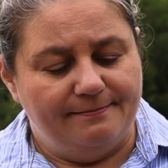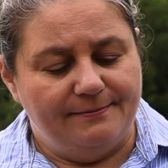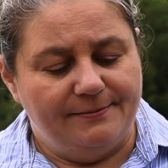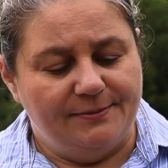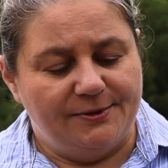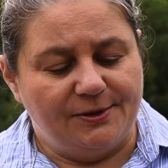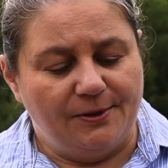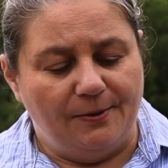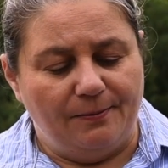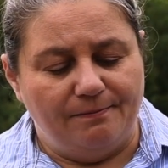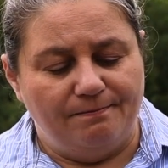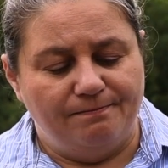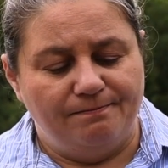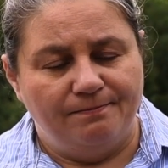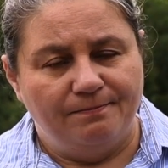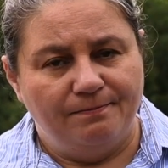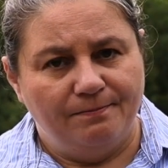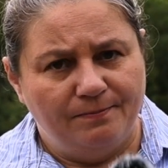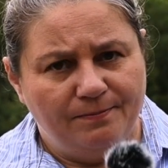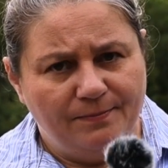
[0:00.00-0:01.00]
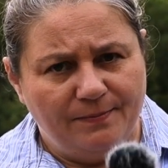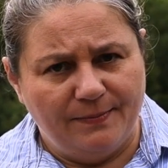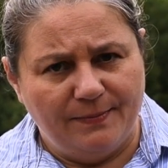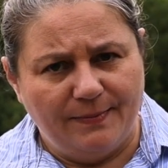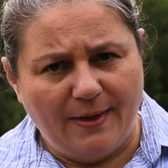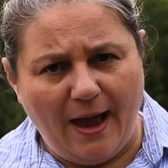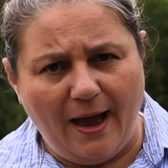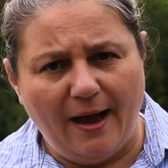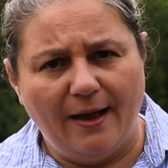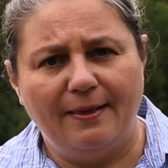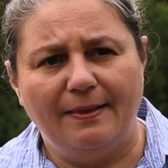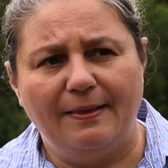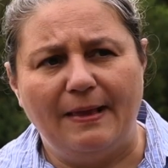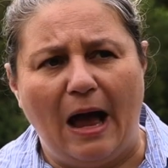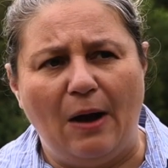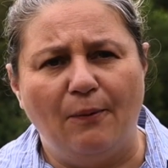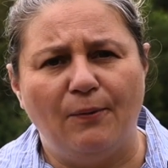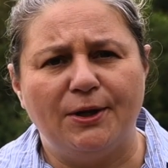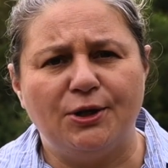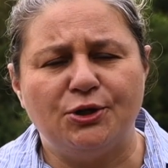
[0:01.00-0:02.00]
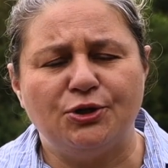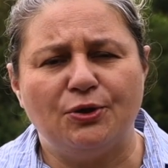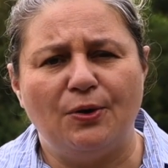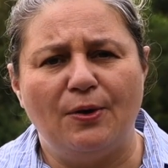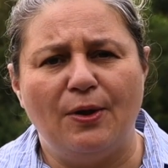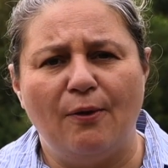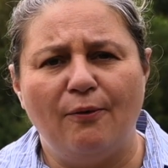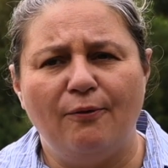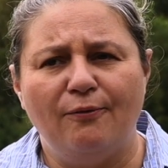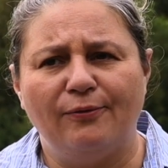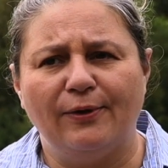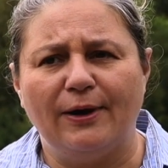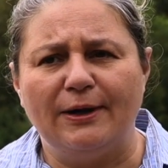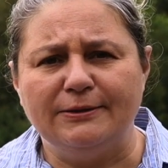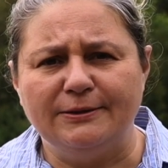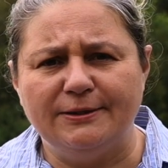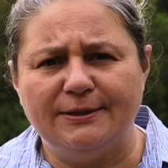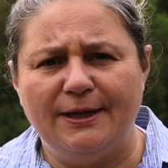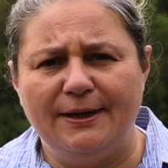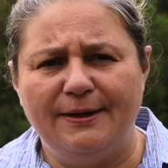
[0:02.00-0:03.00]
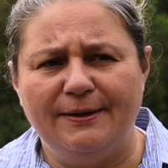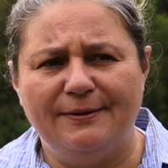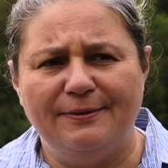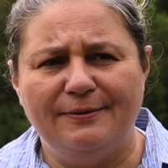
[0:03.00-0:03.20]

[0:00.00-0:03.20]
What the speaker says: So I want to show you first